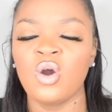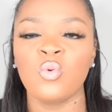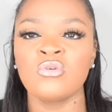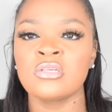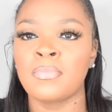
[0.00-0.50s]

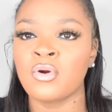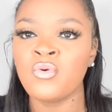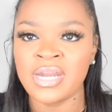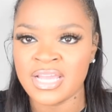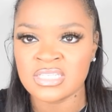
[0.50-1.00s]
was
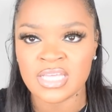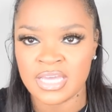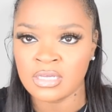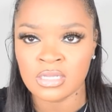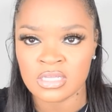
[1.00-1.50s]
broken ass
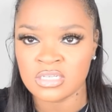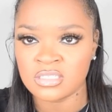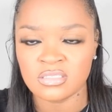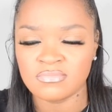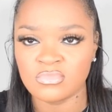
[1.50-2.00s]

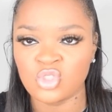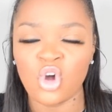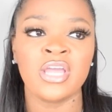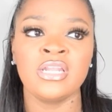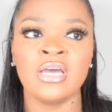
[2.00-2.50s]
English,
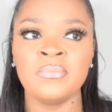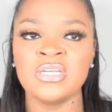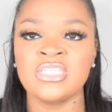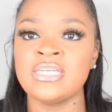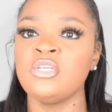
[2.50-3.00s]
talking dumb as shit.